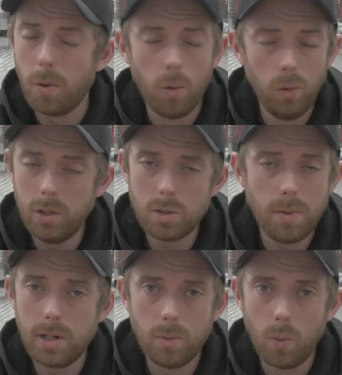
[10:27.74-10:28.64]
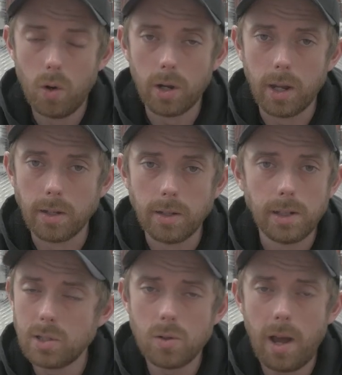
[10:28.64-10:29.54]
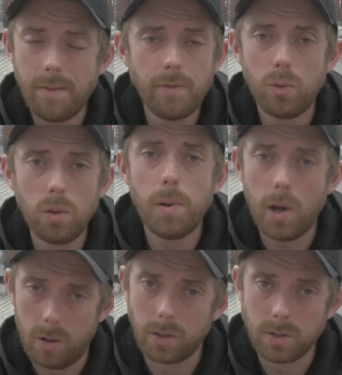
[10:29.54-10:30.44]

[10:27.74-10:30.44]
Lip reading: put all this money and work in. Let's not have it fall apart on